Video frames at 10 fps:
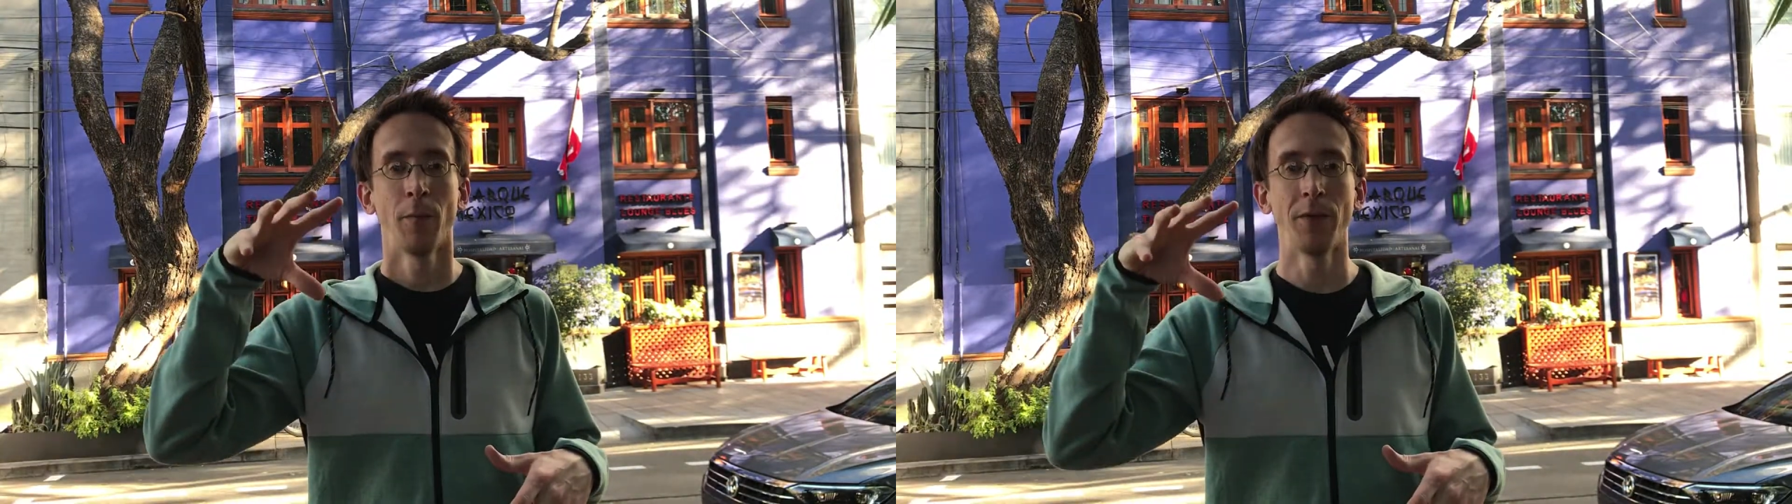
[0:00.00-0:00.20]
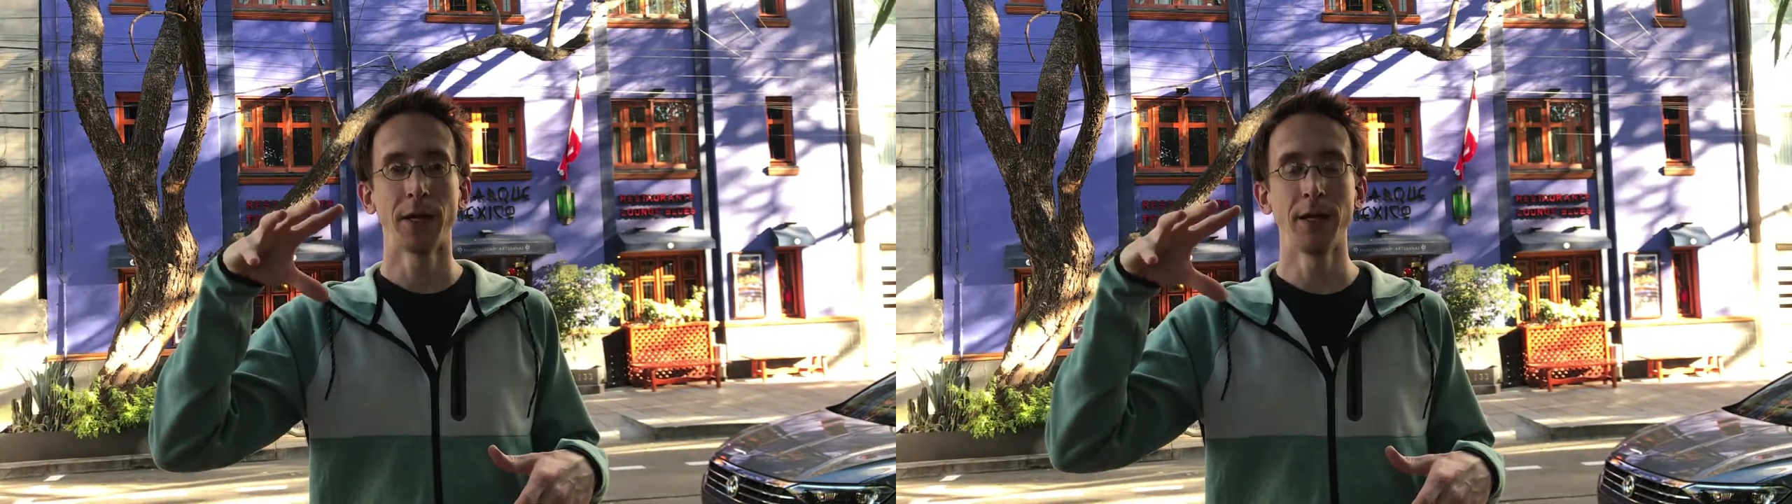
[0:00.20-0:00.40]

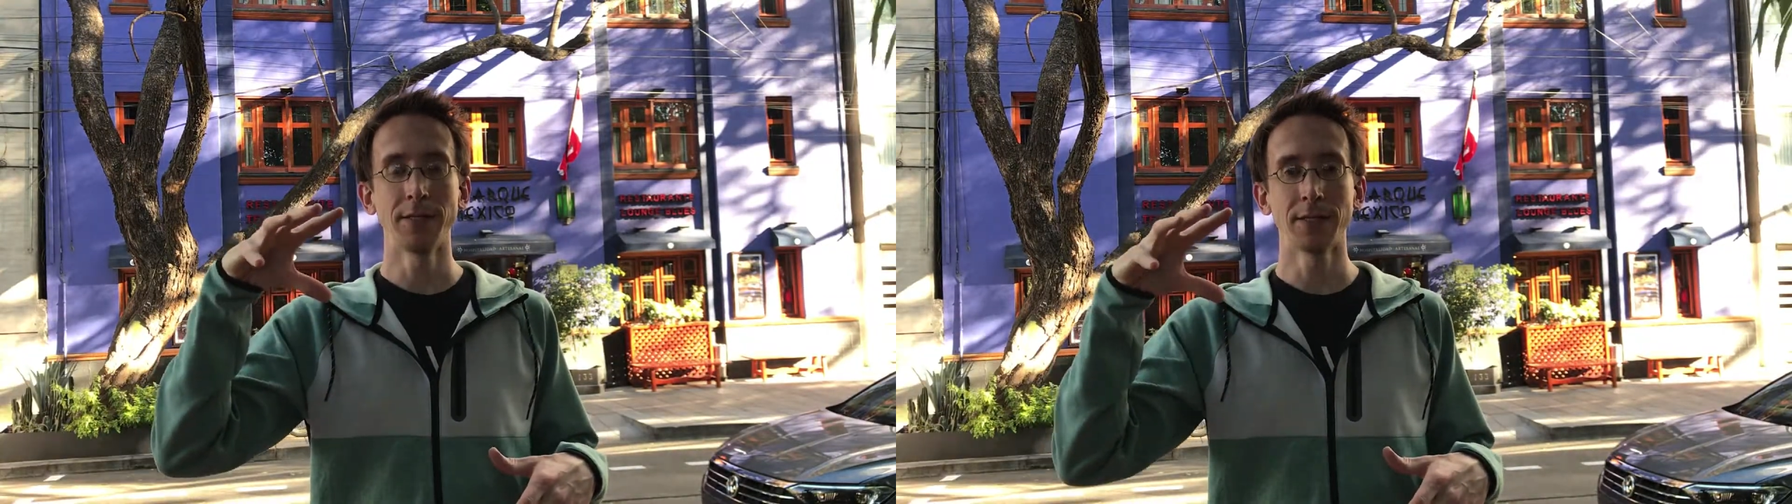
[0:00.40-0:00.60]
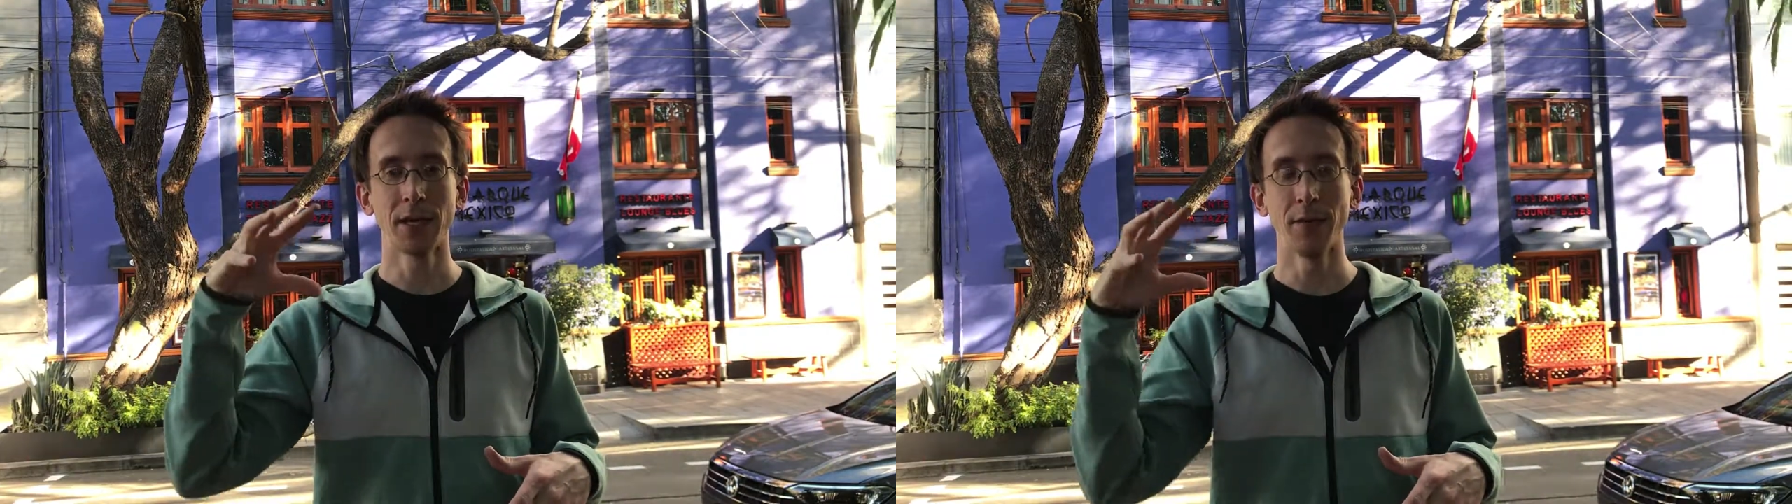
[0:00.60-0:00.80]

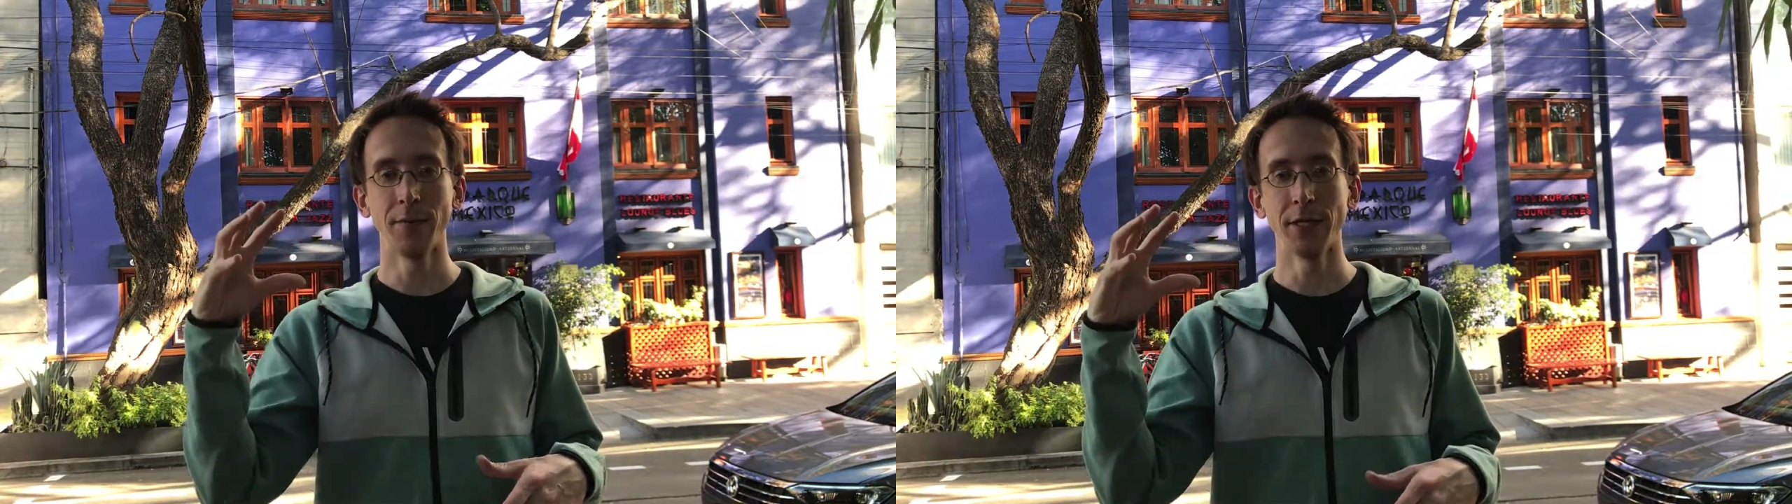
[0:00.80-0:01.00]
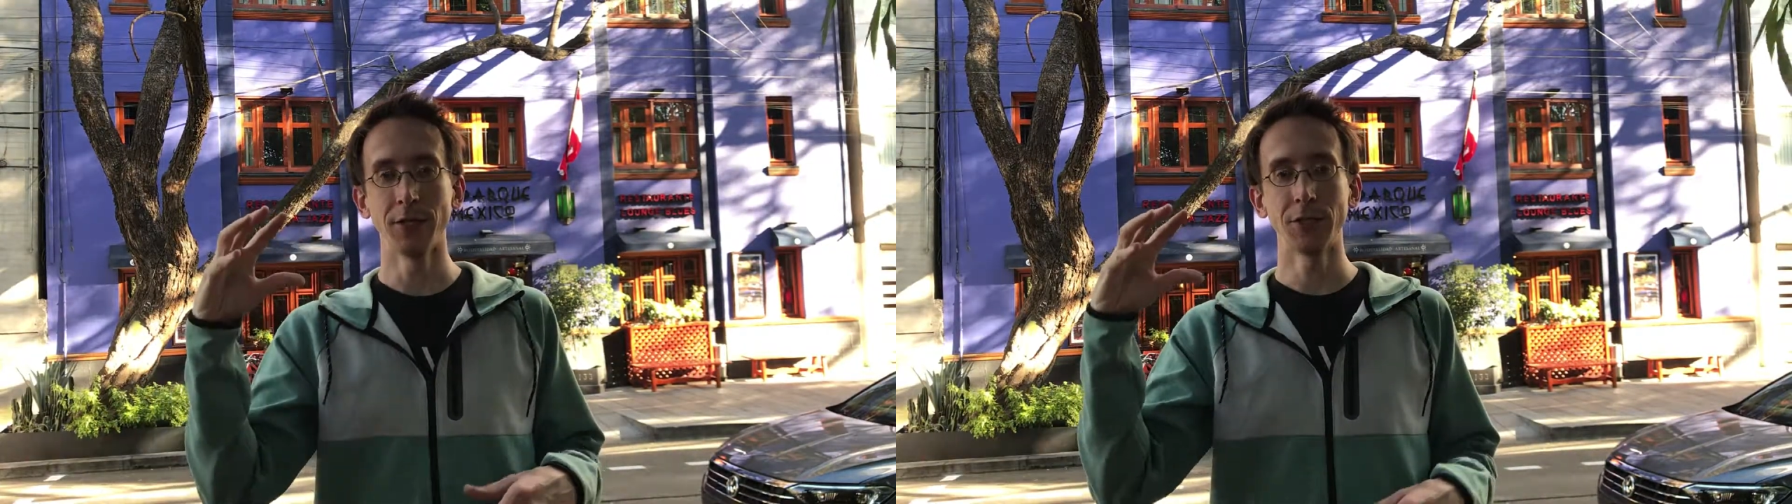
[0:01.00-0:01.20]
because it's going to
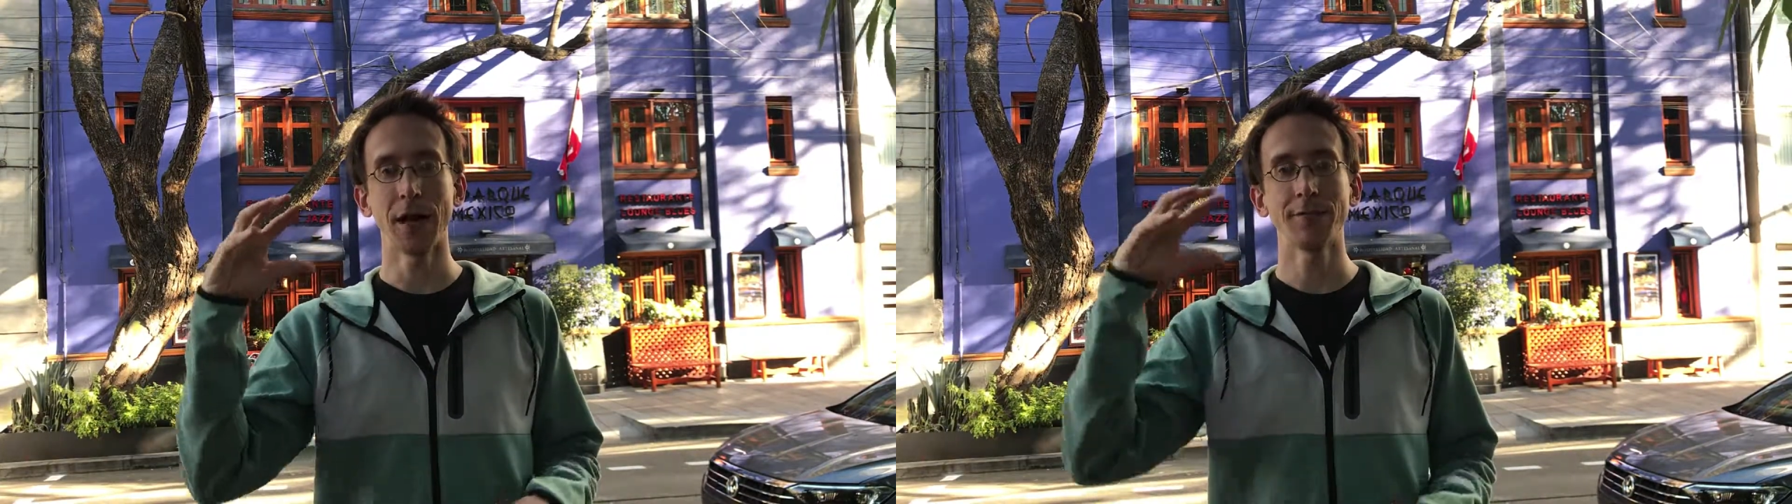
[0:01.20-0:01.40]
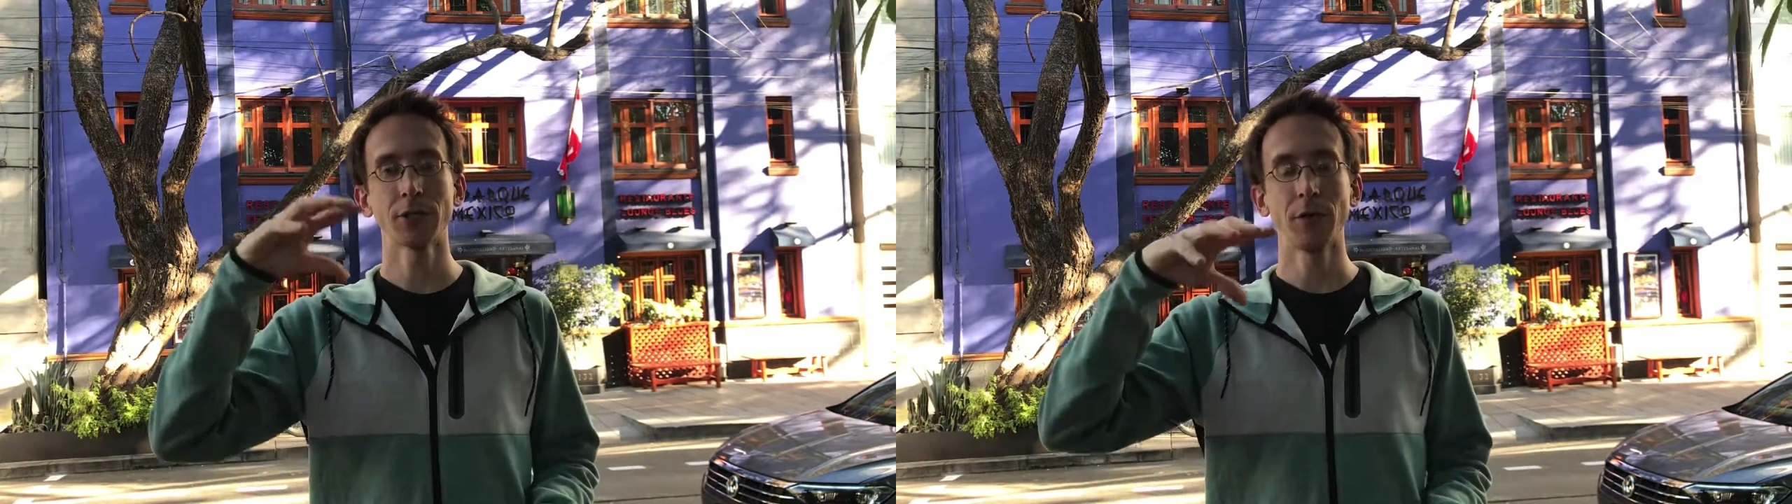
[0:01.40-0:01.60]
be
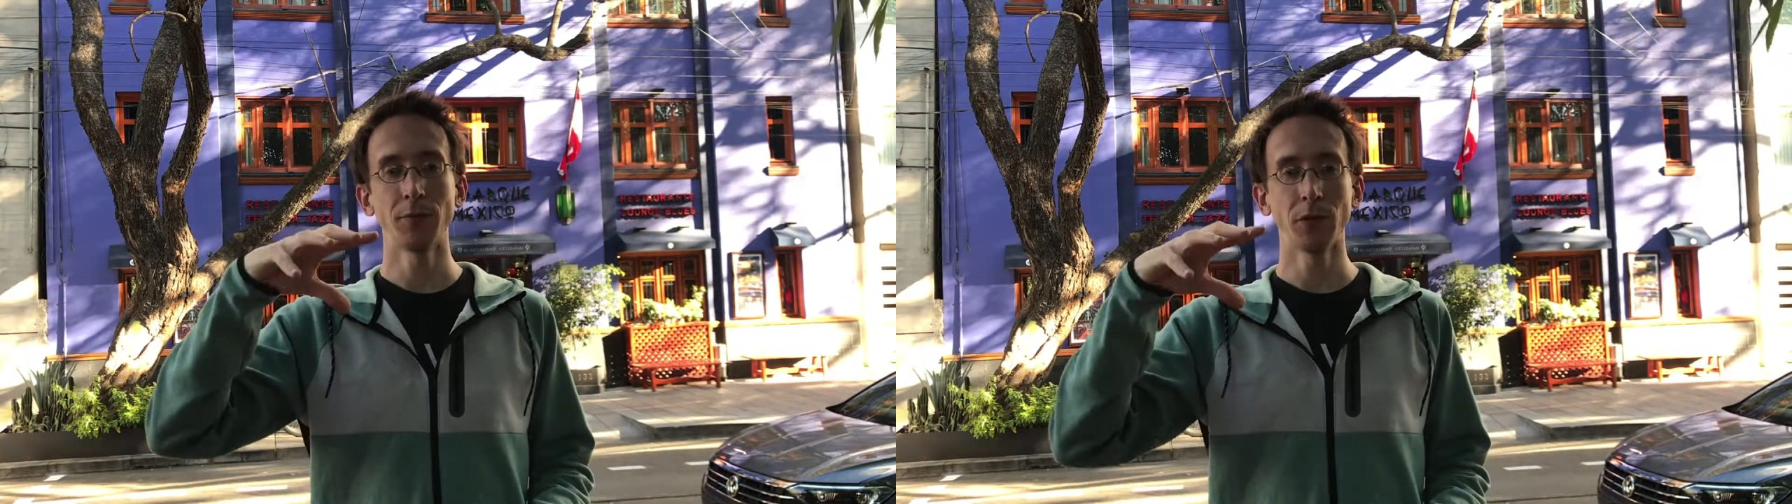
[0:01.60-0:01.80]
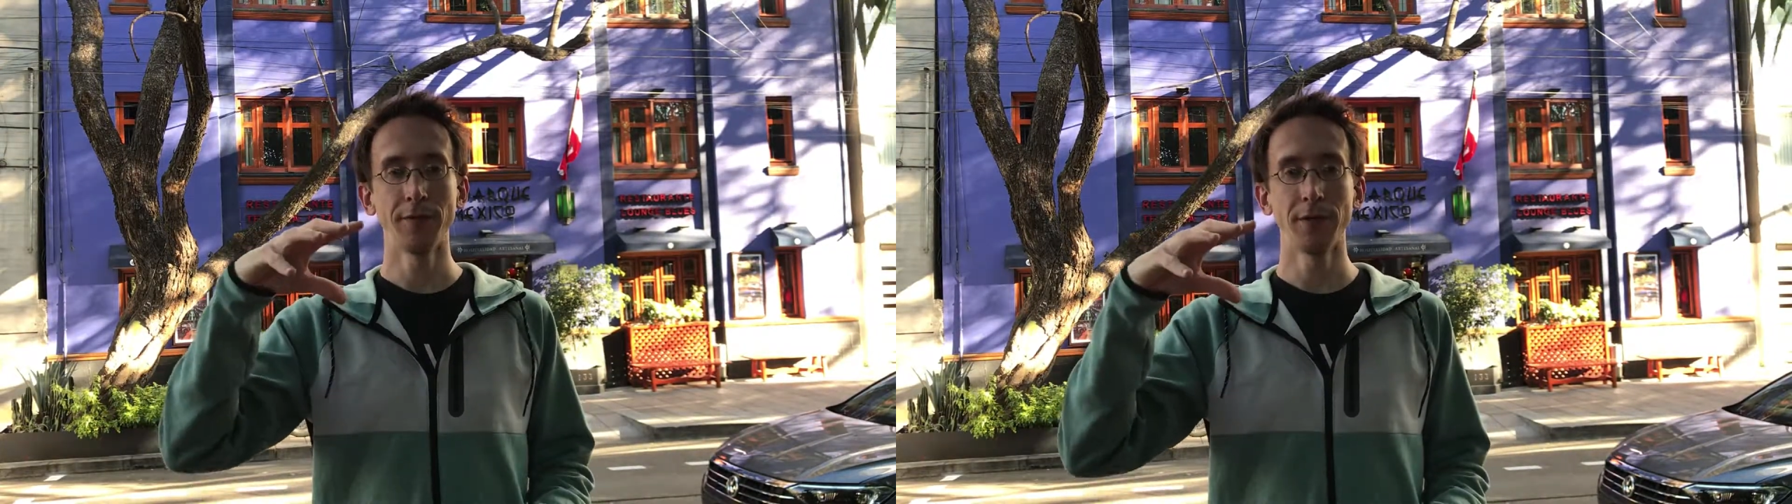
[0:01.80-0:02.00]

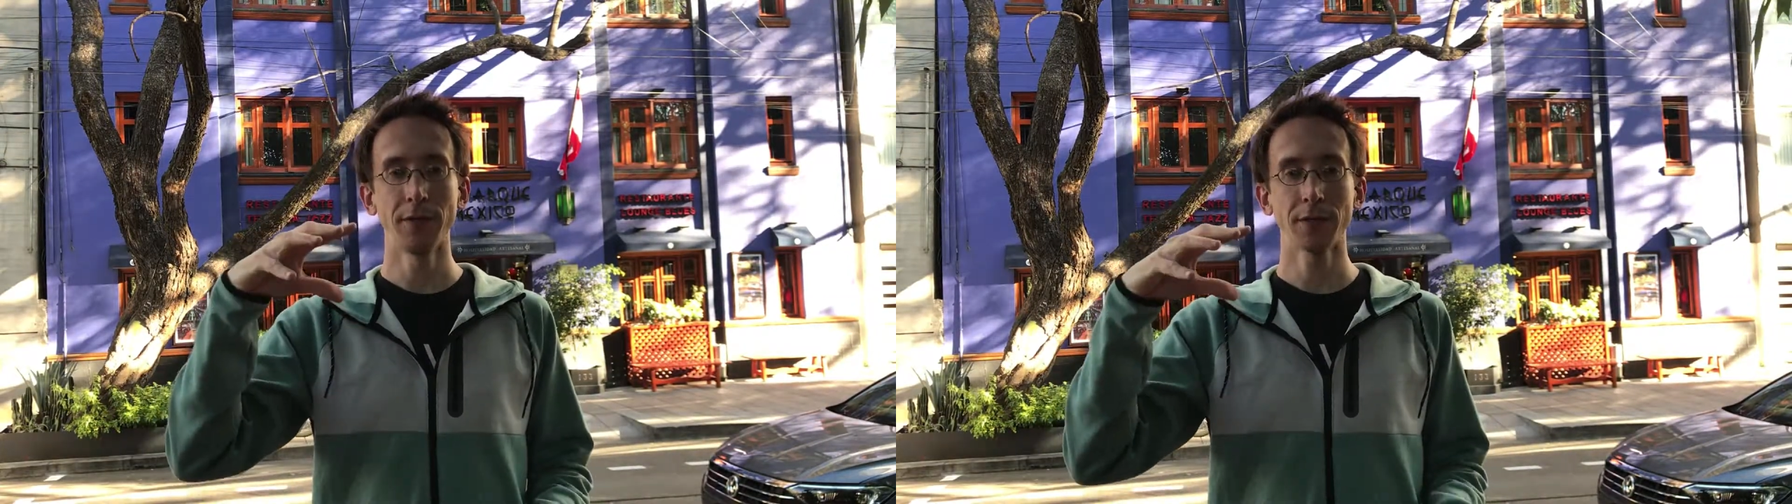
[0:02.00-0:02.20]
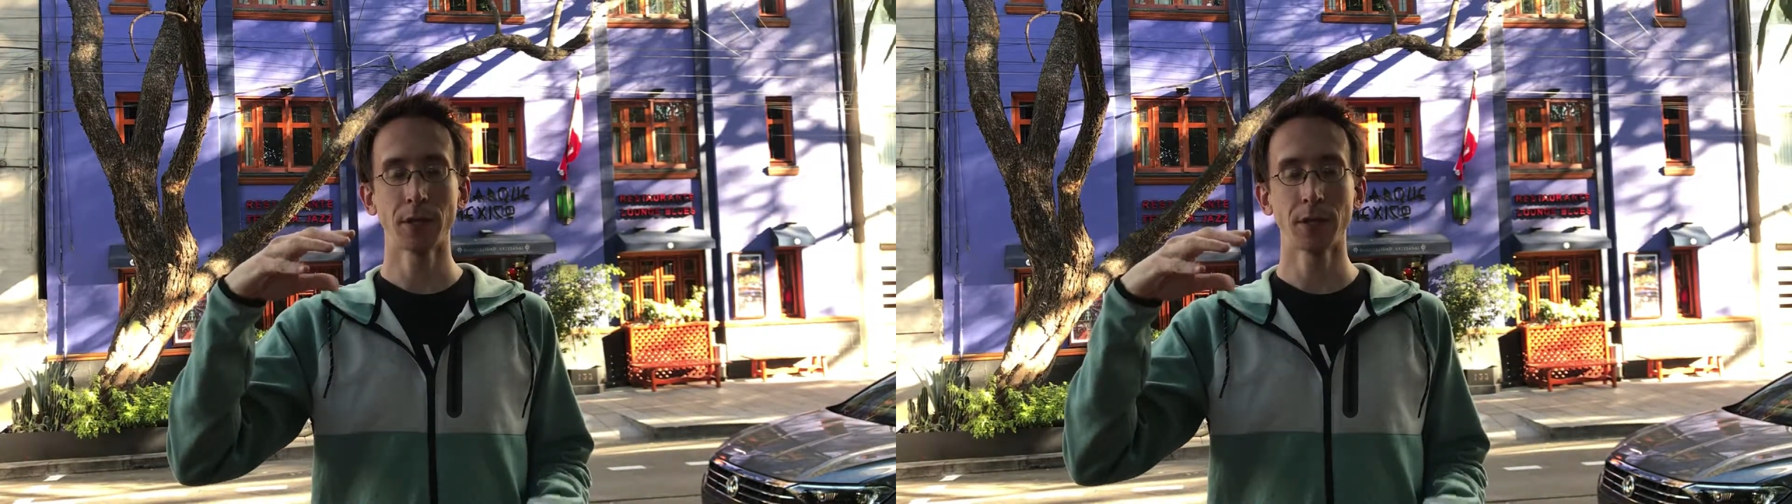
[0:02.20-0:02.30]
JavaScript driven.